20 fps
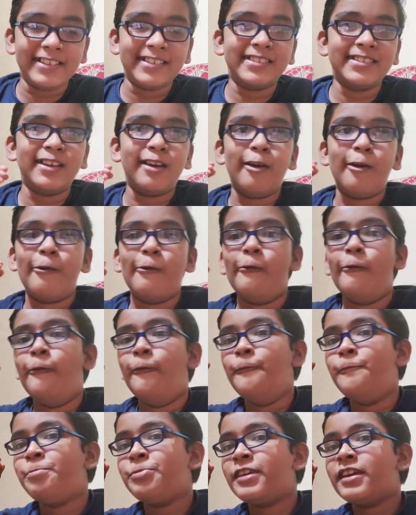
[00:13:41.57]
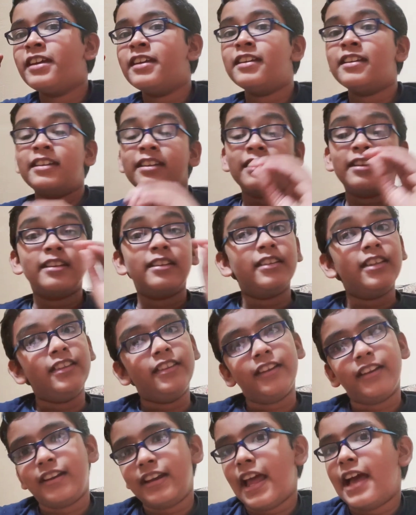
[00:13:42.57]
So
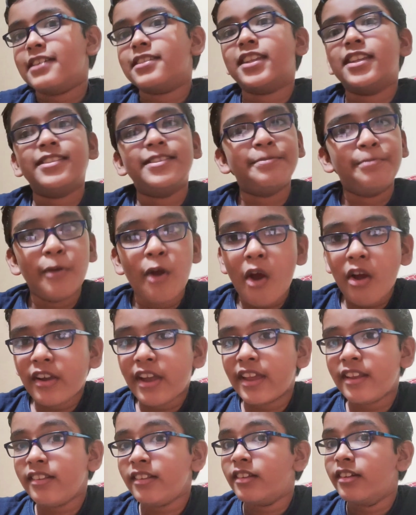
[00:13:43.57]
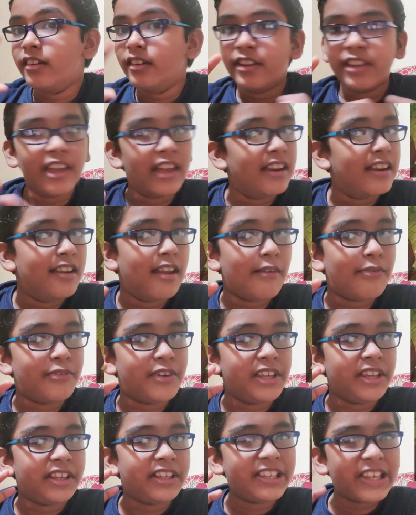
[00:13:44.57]
the glass is broken, real
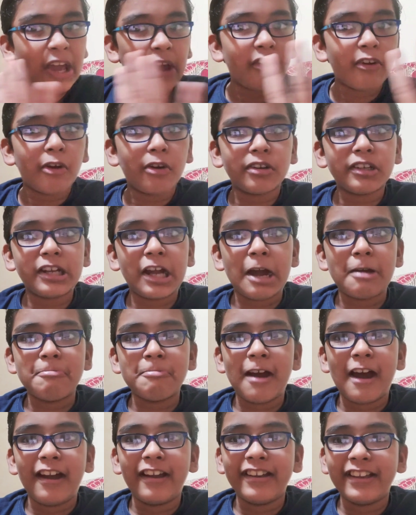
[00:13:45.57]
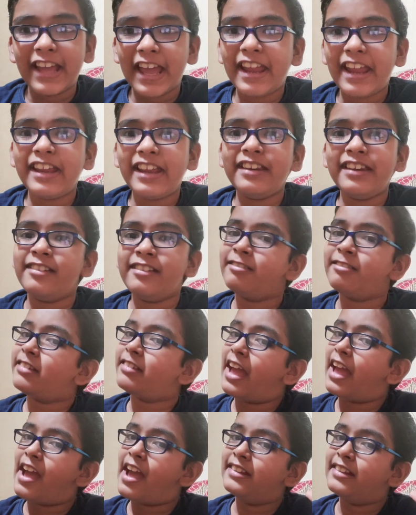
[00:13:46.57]
Lefty cannot come again.
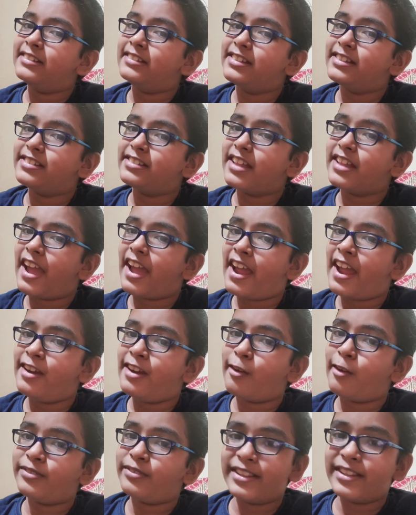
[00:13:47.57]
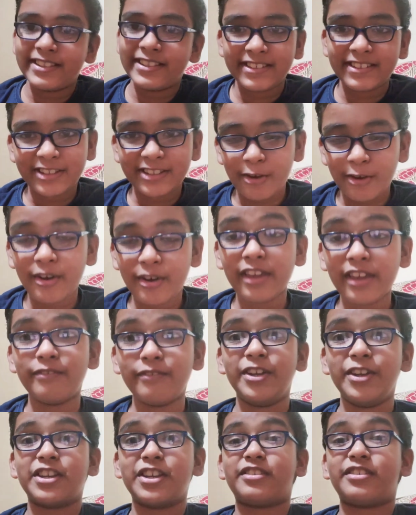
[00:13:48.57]
And this is the end of this story,
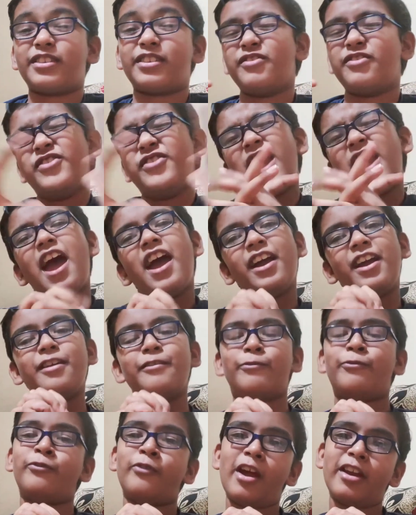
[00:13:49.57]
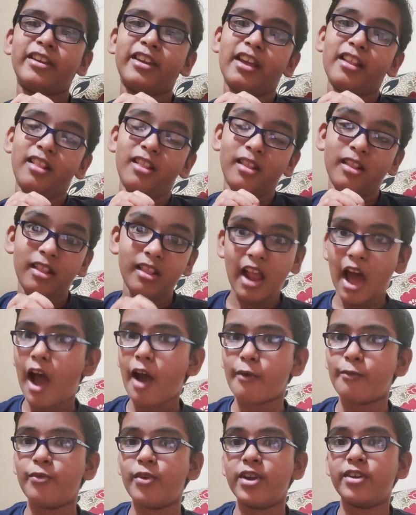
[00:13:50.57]
which is very funny and I
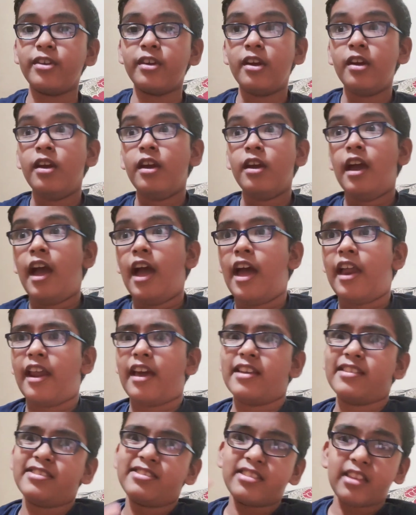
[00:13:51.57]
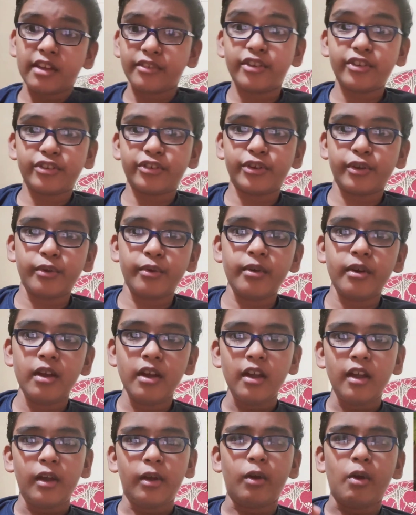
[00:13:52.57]
love it. And I suggest you
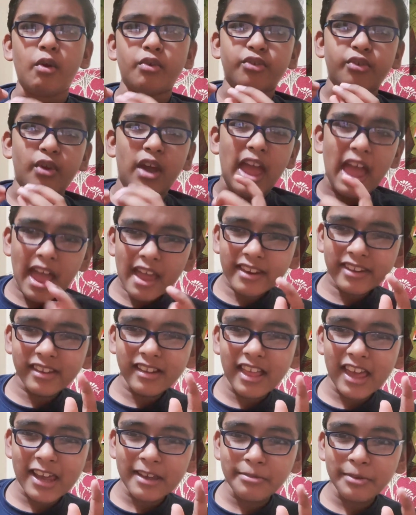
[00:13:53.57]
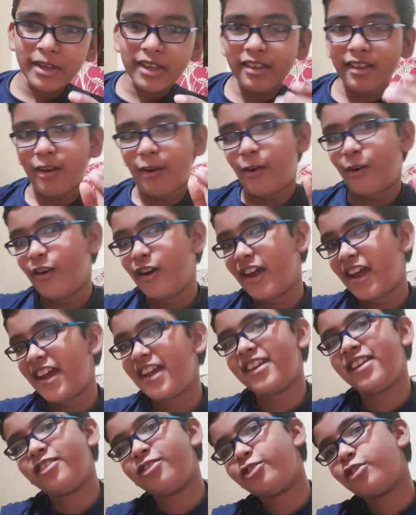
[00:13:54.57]
go to any library or
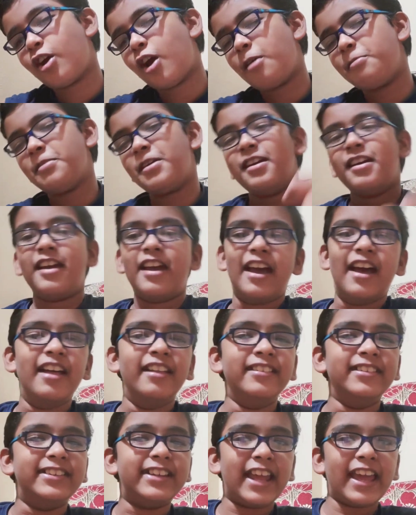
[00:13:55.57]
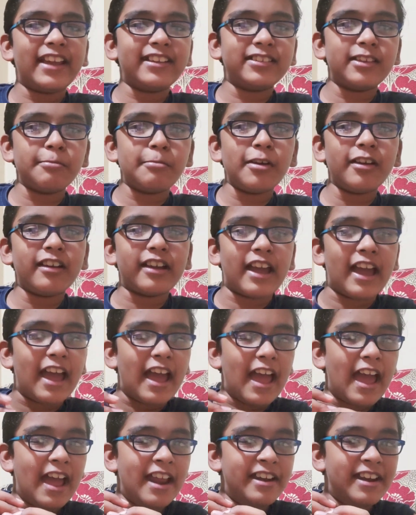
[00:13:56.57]
any shop and take the book
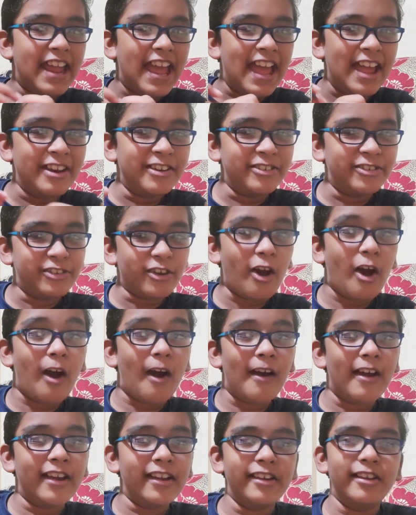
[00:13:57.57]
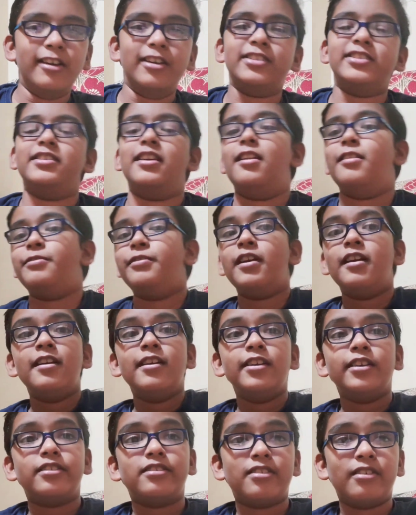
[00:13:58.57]
and enjoy yourself.
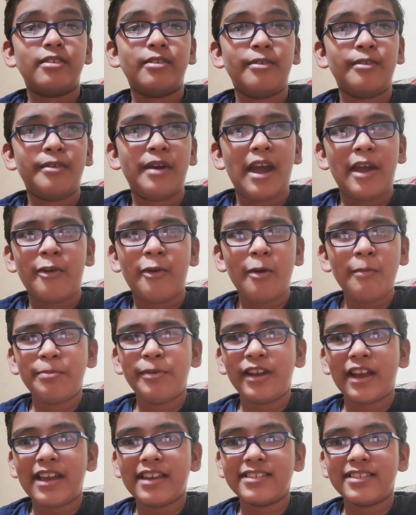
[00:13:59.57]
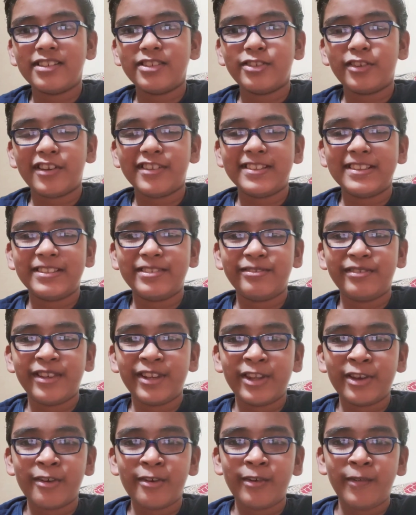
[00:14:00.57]
So I hope you guys enjoyed this
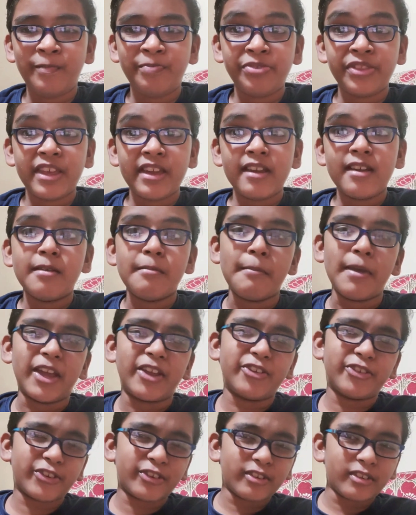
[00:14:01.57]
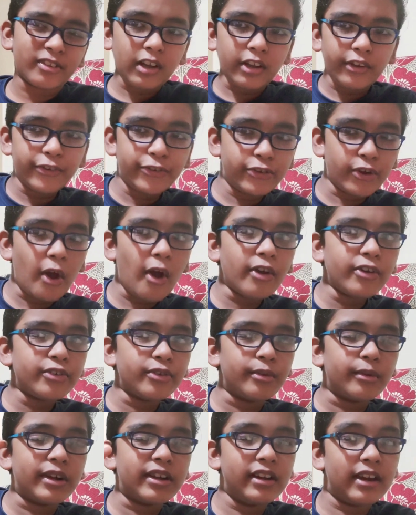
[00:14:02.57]
video. Make sure
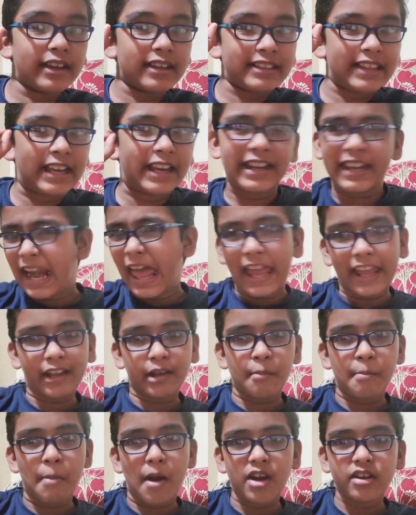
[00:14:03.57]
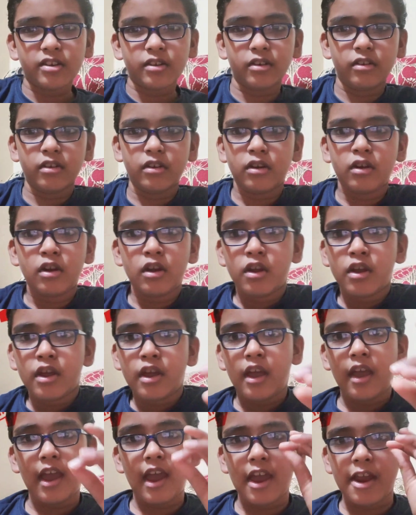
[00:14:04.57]
to click that like button
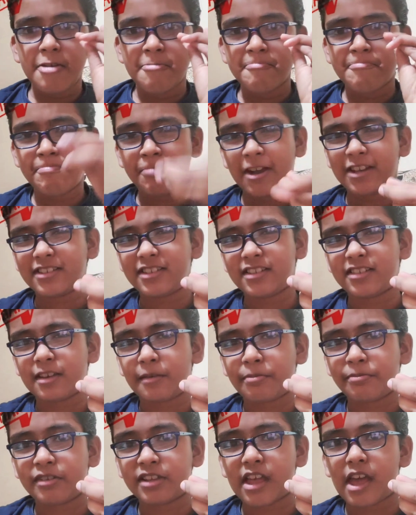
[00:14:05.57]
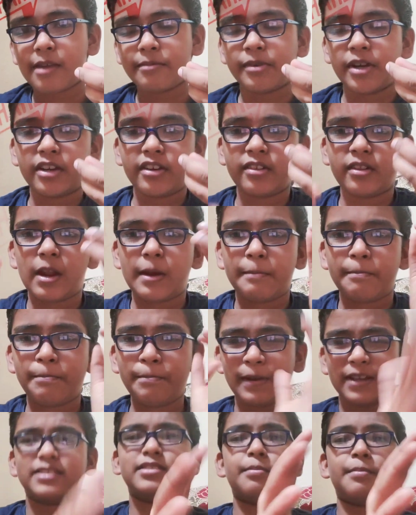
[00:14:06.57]
and press the subscribe button and
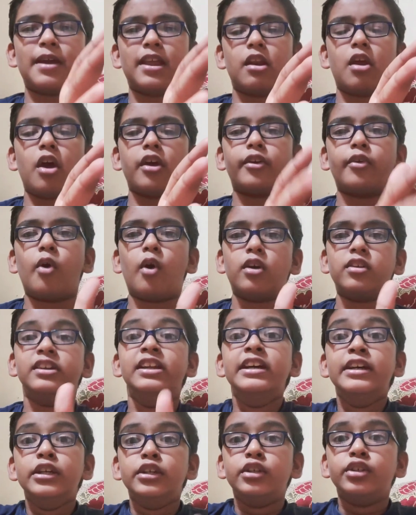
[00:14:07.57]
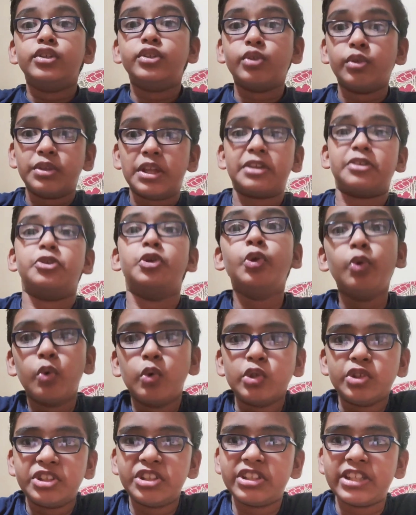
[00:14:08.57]
press the bell icon so that you
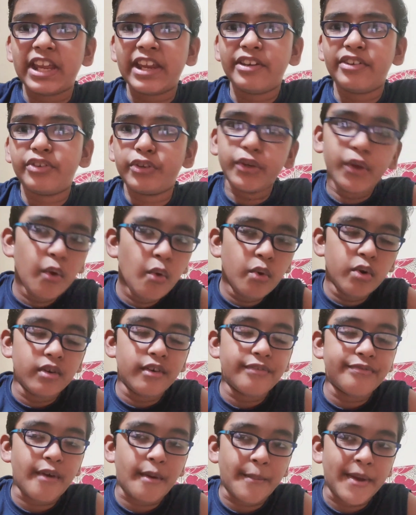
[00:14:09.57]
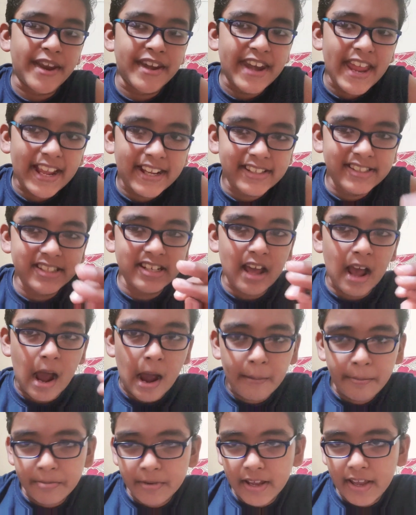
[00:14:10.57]
could stay tuned for my next
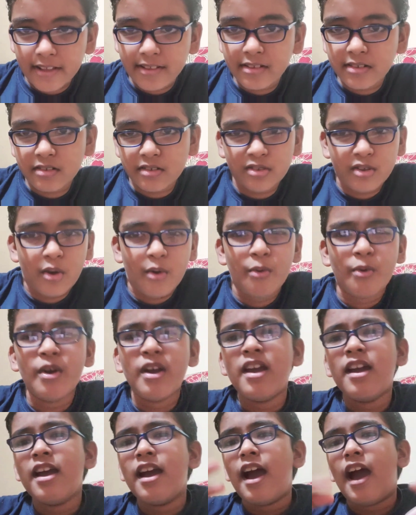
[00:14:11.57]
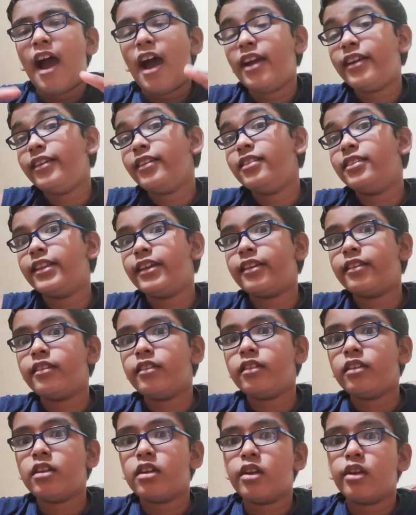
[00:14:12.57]
updates. So until then,
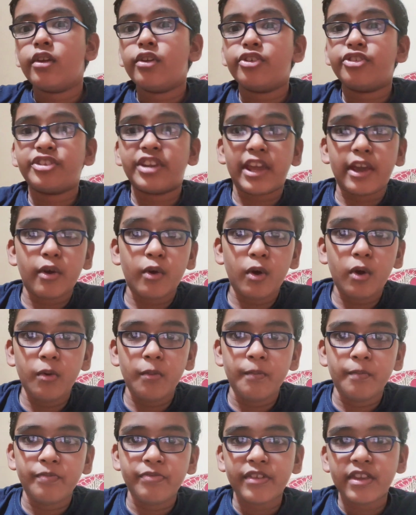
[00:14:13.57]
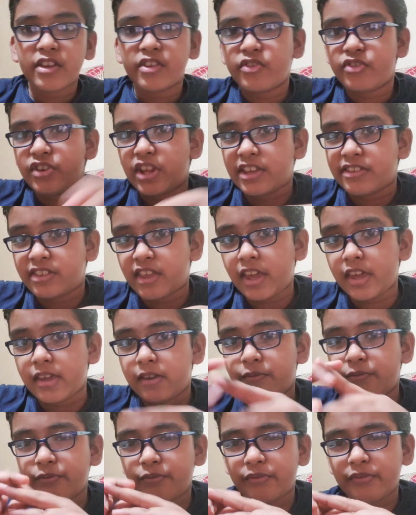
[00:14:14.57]
stay home, stay
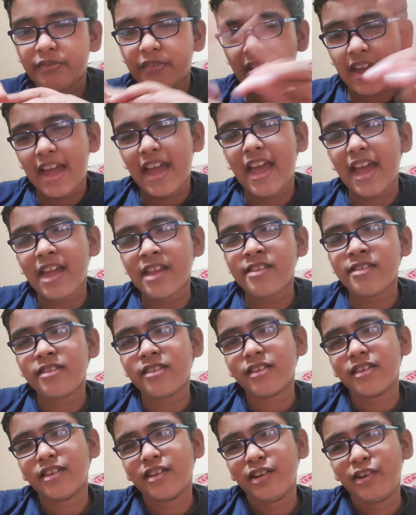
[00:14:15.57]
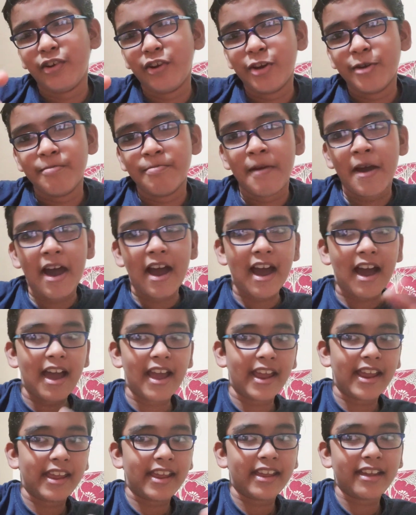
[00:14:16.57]
safe, and
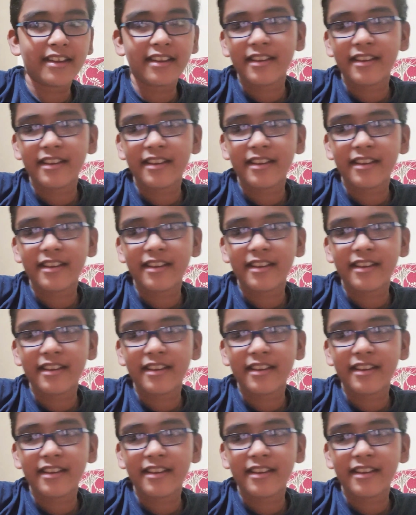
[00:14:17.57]
goodbye.